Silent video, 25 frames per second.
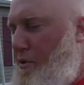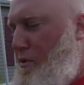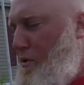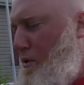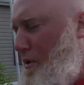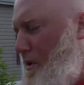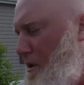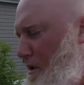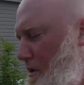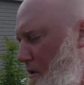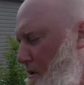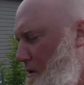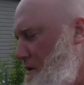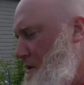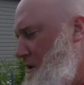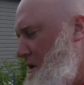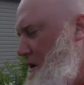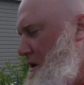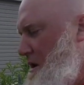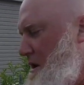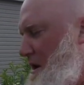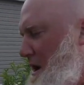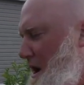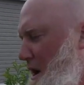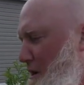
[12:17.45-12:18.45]
pool
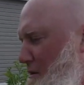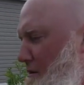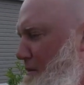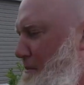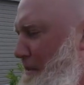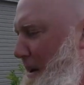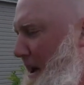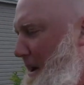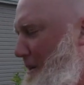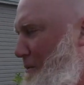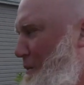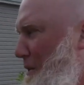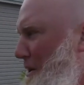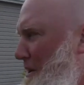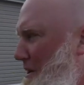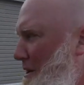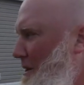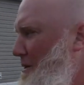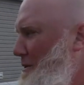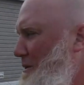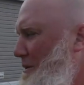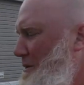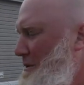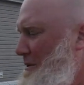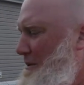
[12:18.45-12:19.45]
out the back
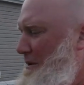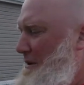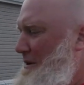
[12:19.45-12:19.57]
window